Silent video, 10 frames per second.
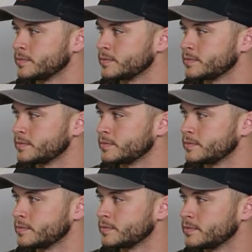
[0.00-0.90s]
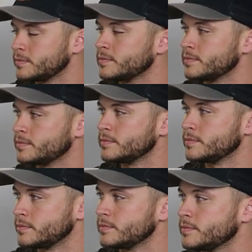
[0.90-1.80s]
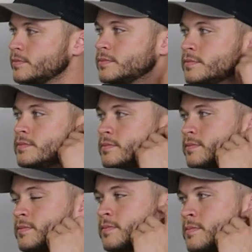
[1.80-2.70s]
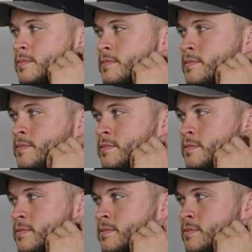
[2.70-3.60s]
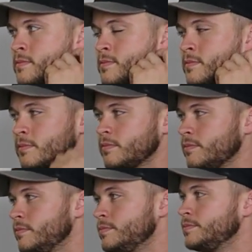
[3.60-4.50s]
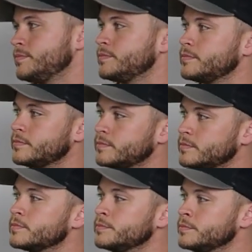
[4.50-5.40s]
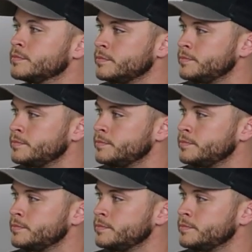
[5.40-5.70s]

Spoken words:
[no speech]